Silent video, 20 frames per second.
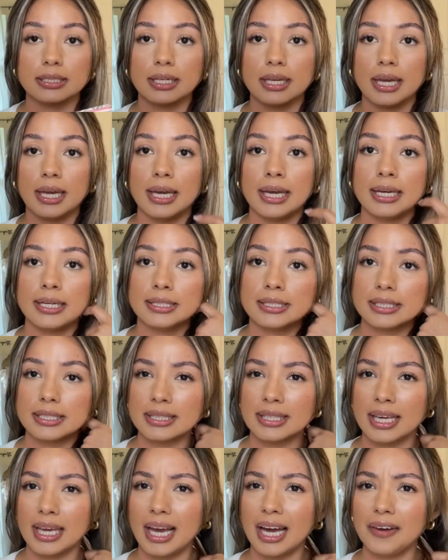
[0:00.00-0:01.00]
and
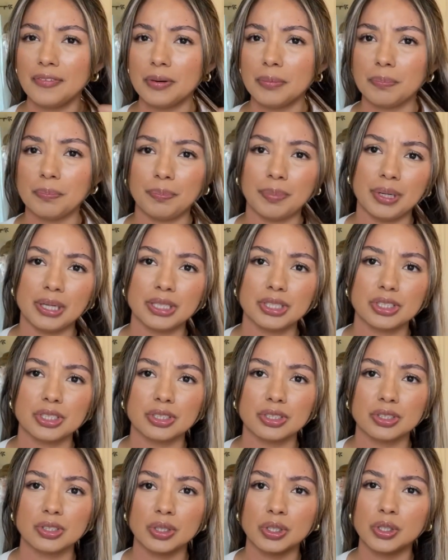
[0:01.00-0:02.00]
they have a bunch,
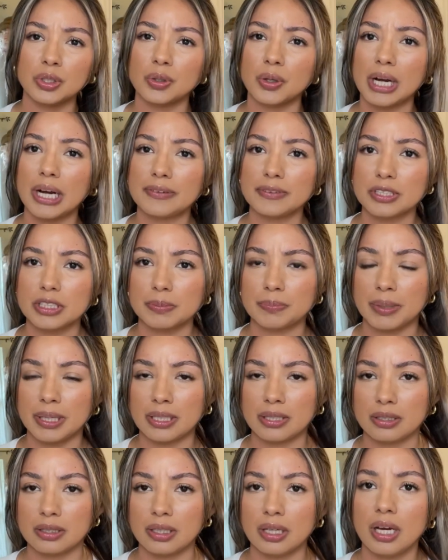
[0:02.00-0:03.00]
so you don't have to
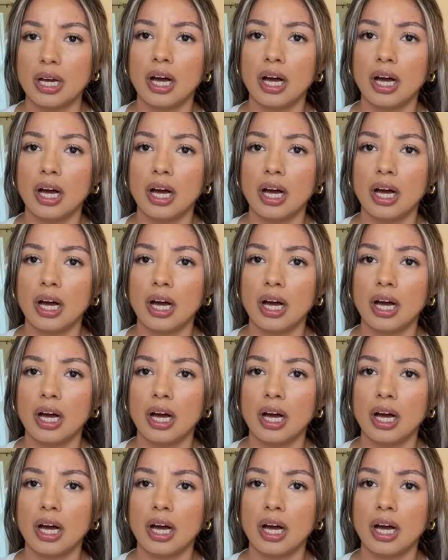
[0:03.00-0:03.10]
spend